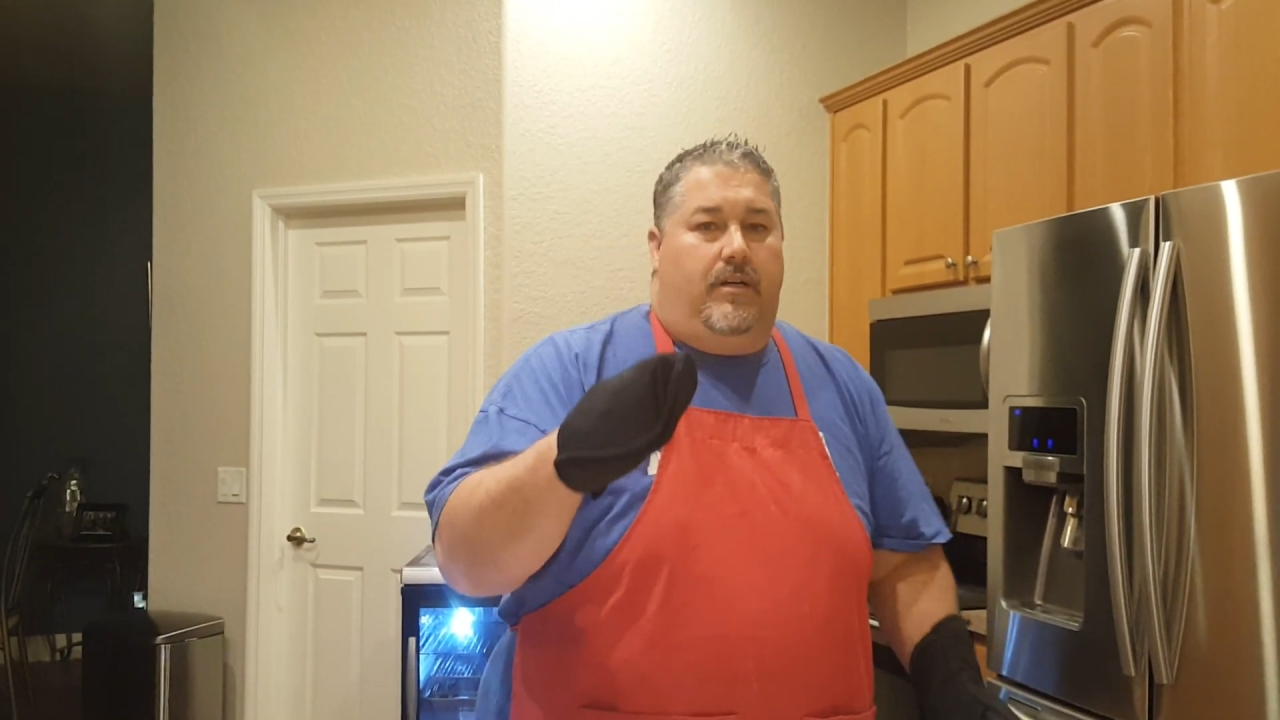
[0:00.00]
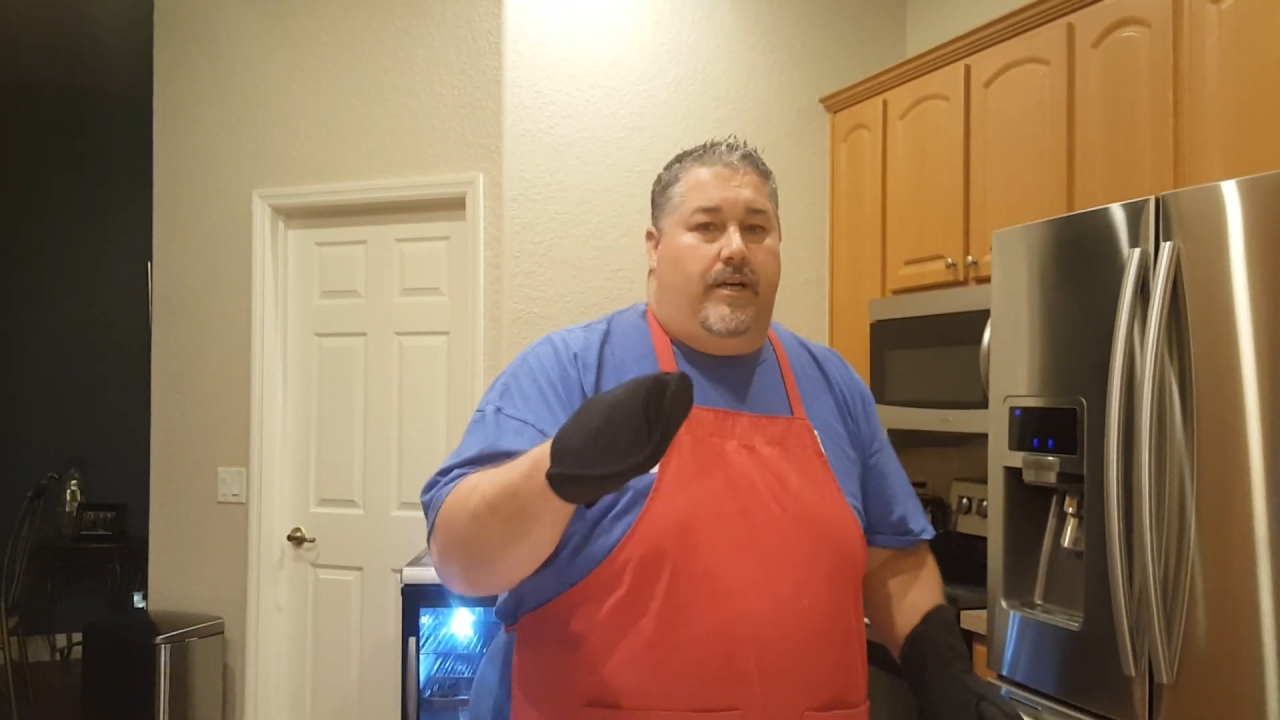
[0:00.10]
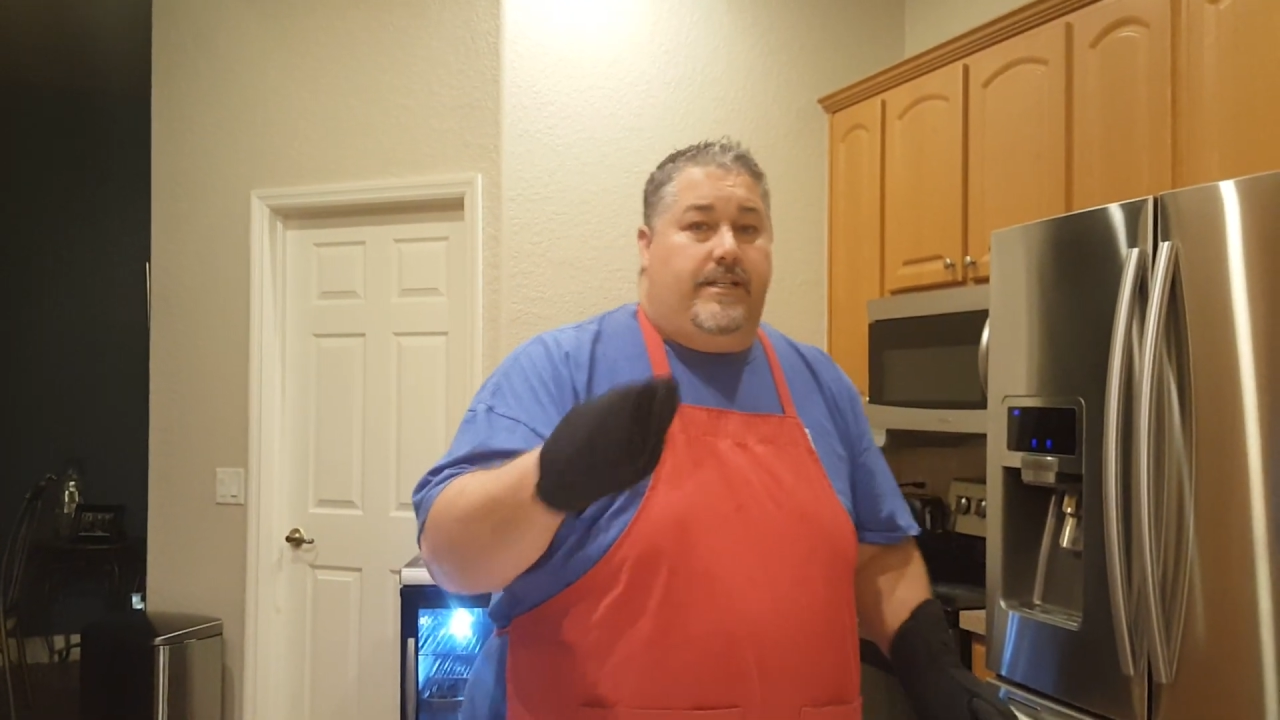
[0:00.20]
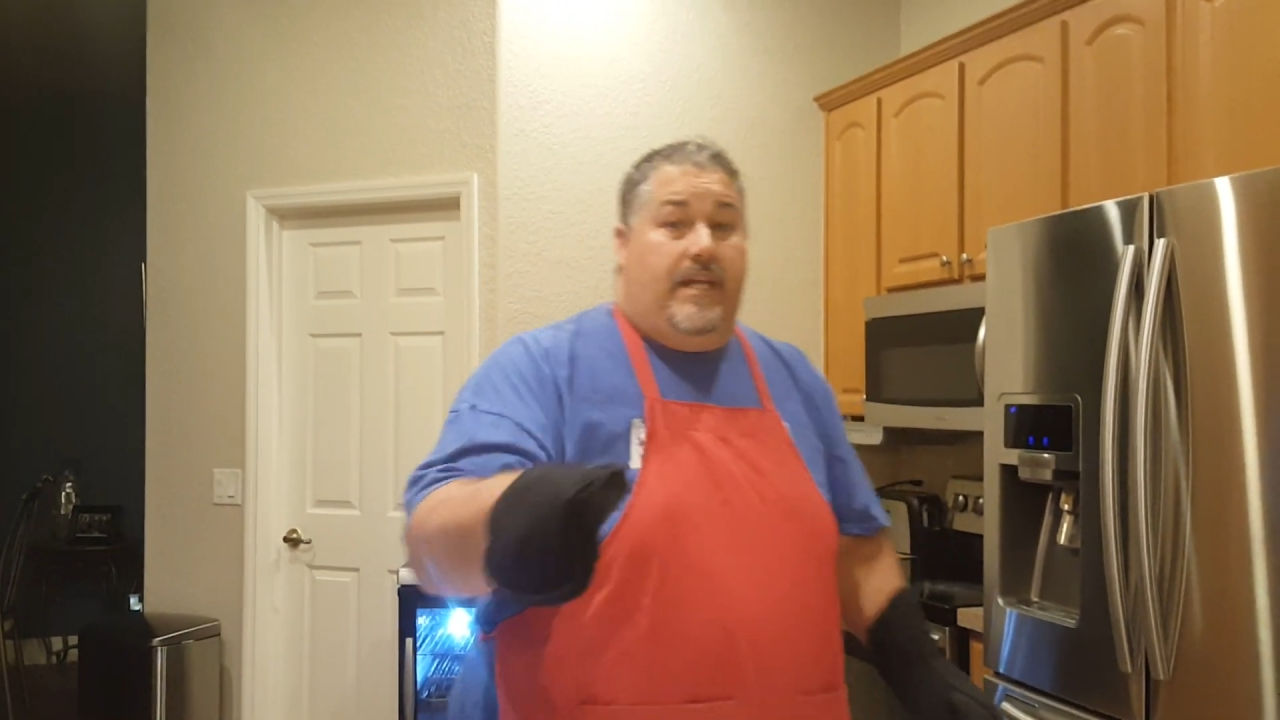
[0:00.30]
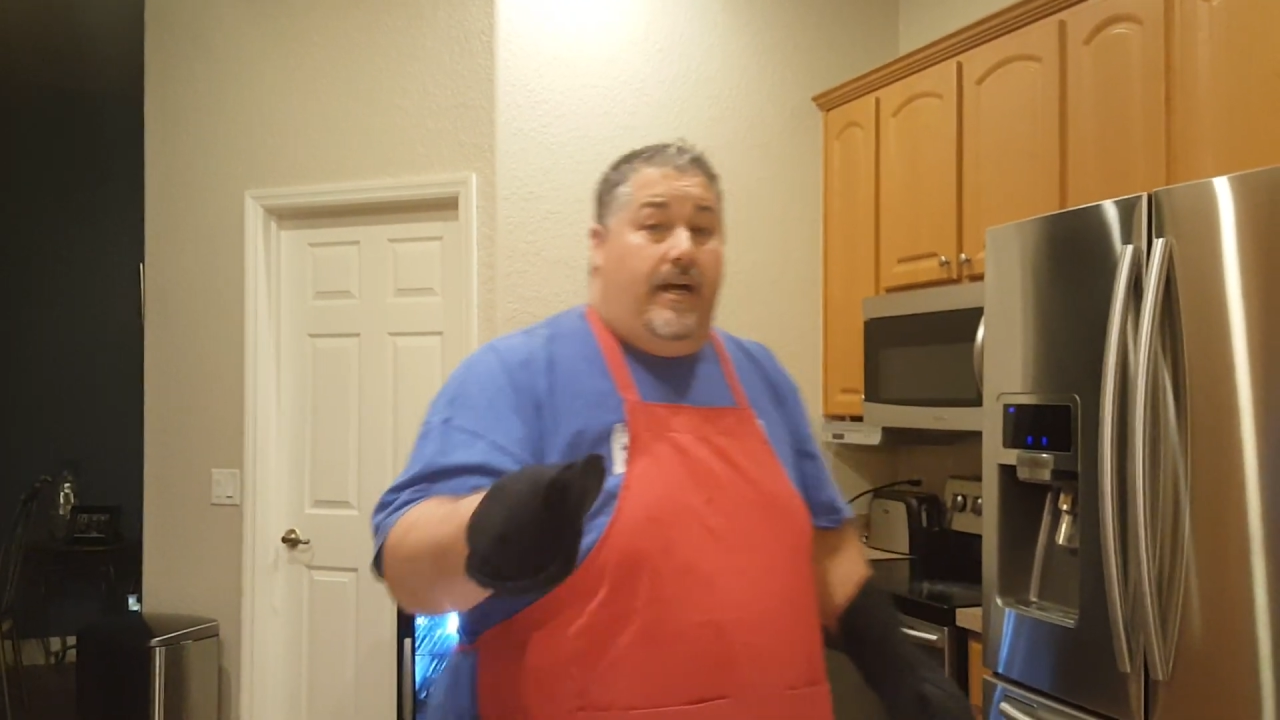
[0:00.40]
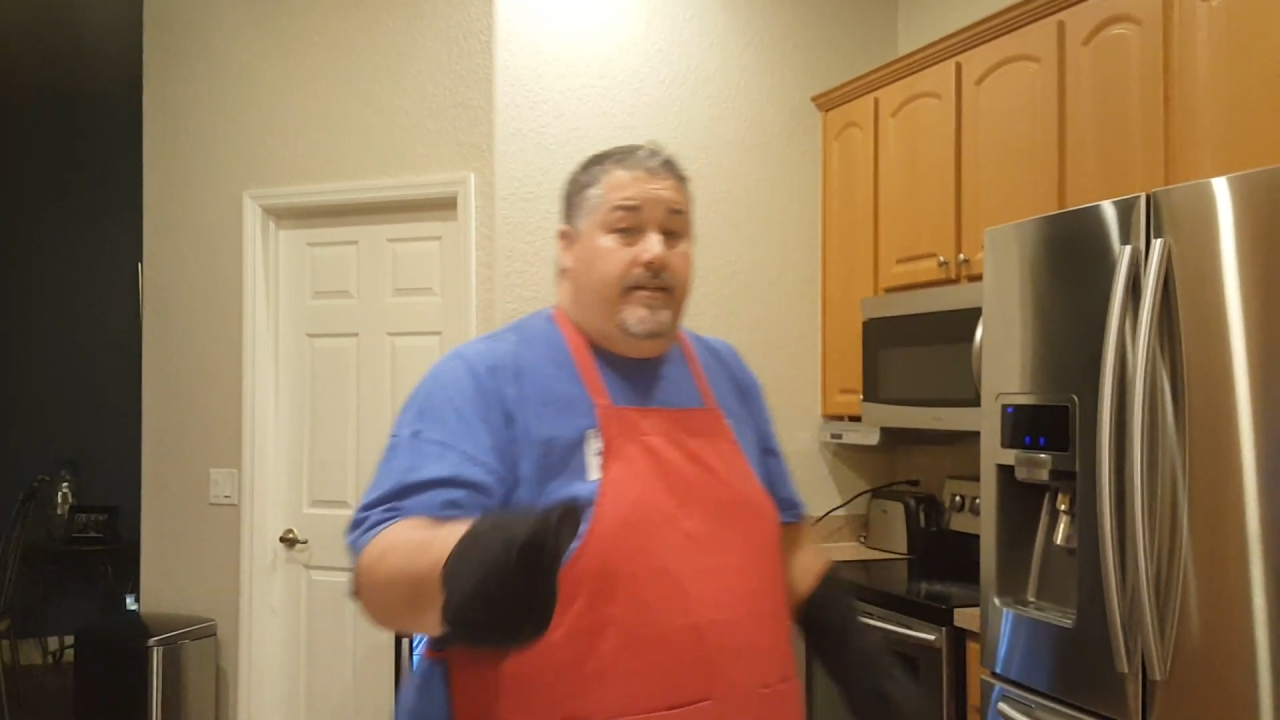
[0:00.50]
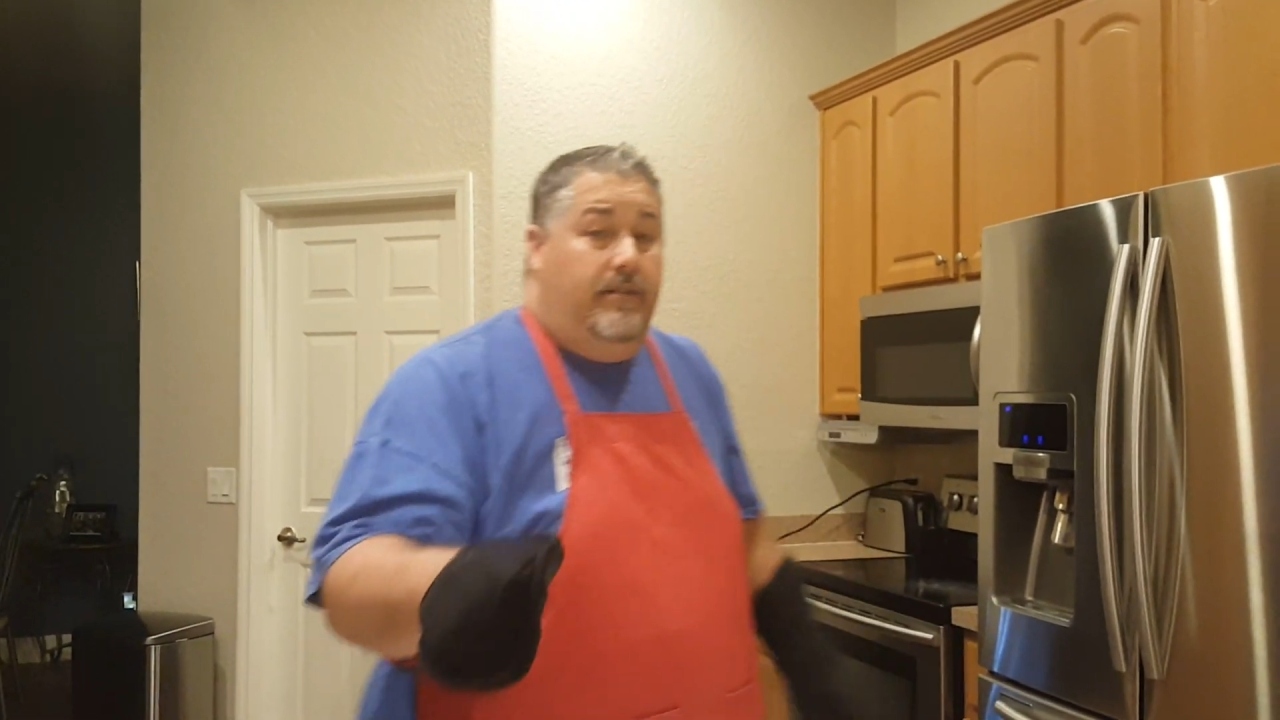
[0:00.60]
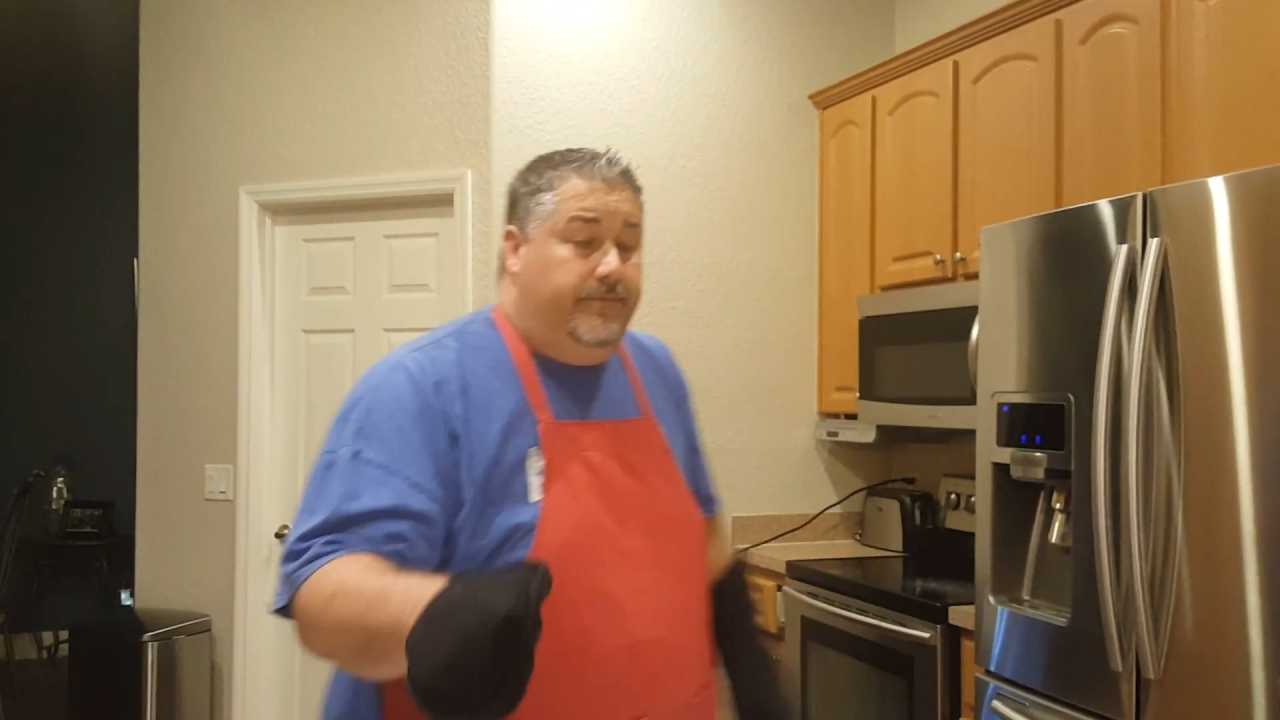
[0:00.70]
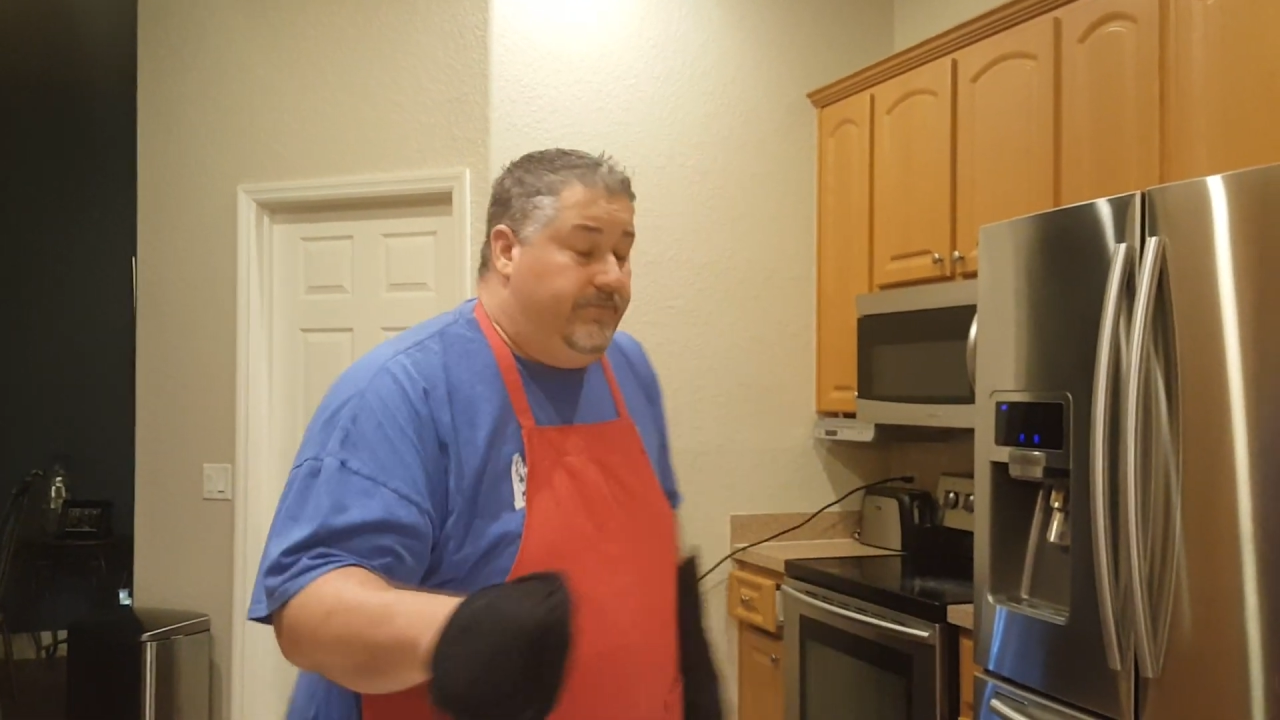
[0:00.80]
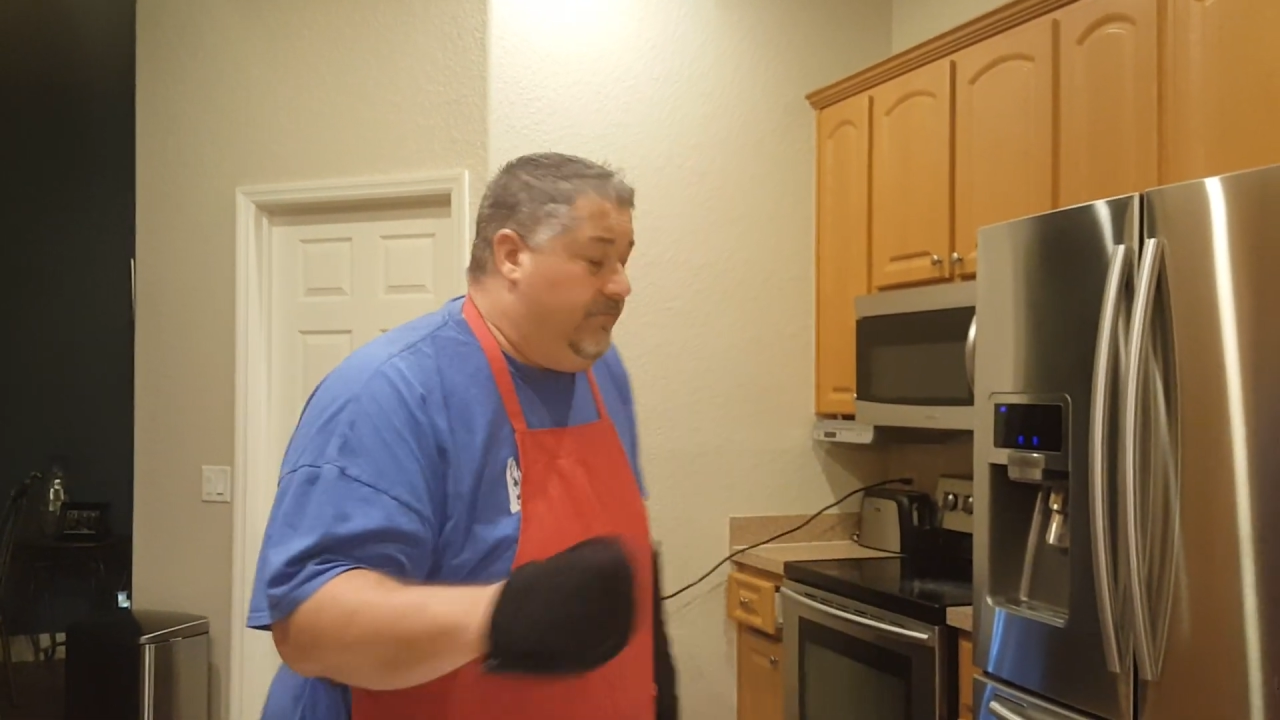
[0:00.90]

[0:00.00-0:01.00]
are done.